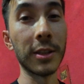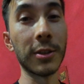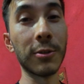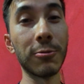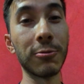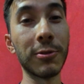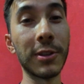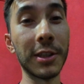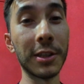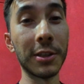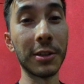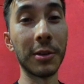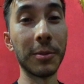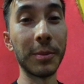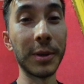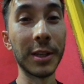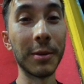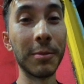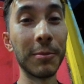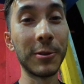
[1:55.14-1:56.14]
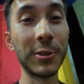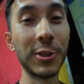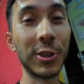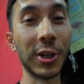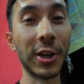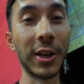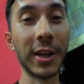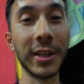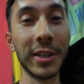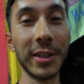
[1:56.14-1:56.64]
it's already gonna be a
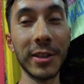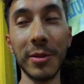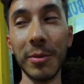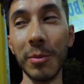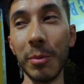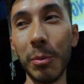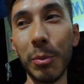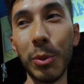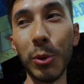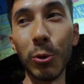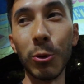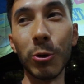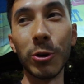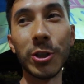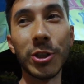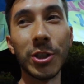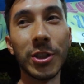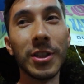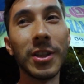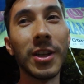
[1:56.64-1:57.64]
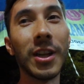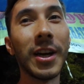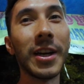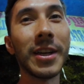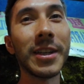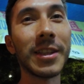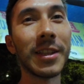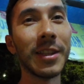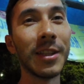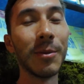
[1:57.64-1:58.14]
giant portion.
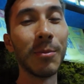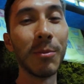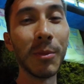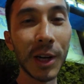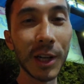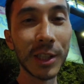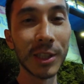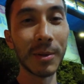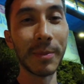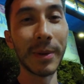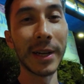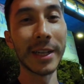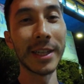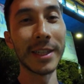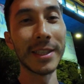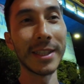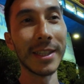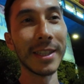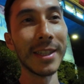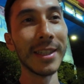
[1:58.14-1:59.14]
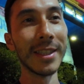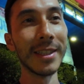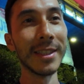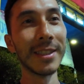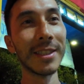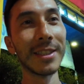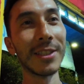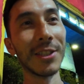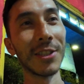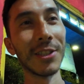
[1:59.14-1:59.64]
Like the Martabak as it
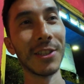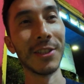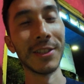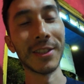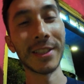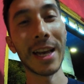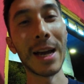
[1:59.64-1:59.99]
is just looks